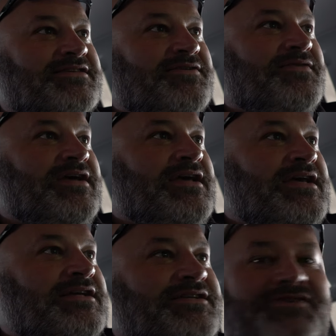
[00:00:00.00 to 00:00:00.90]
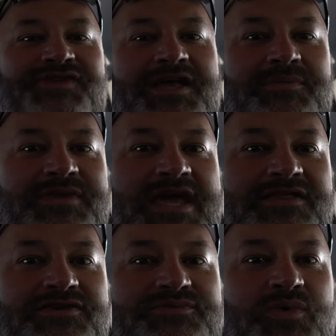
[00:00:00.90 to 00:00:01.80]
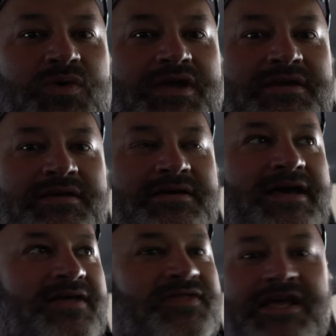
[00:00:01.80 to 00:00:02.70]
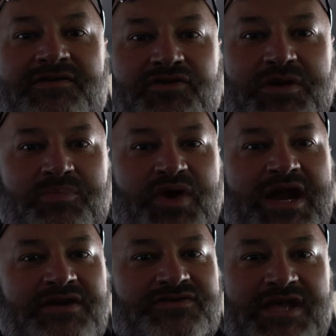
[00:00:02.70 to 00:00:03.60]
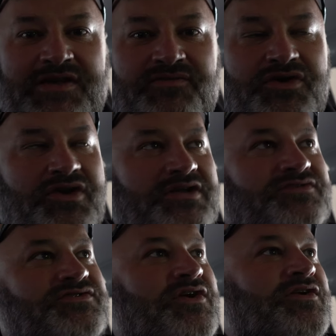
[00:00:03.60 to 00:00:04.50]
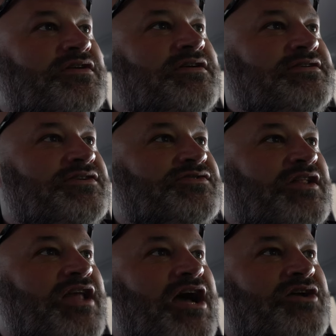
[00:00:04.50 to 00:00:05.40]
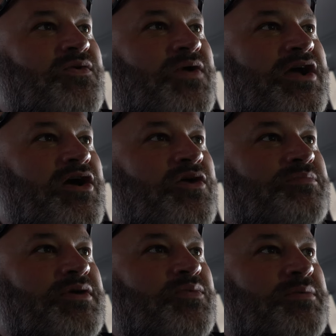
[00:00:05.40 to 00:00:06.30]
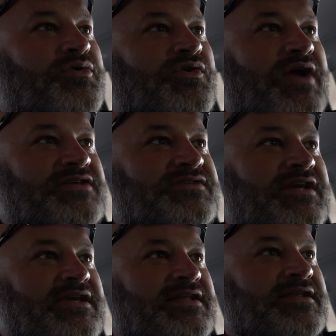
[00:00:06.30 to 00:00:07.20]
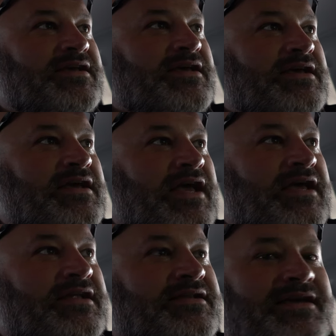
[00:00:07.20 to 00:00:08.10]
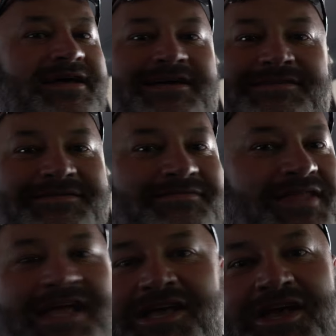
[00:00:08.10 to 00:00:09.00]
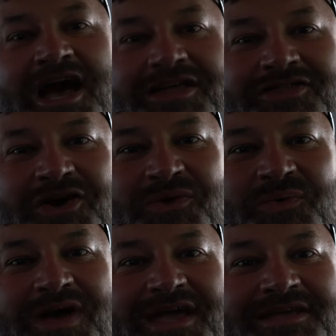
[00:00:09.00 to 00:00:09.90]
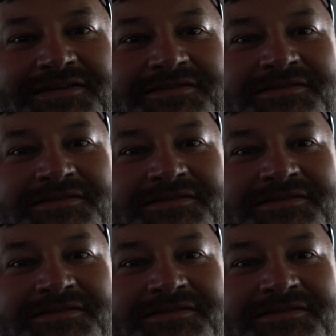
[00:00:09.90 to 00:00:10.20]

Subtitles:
So just an update this morning. Thank you for your prayers. Thank you for your concern. Just a lot going on, but we're progressing and thanking God the whole way.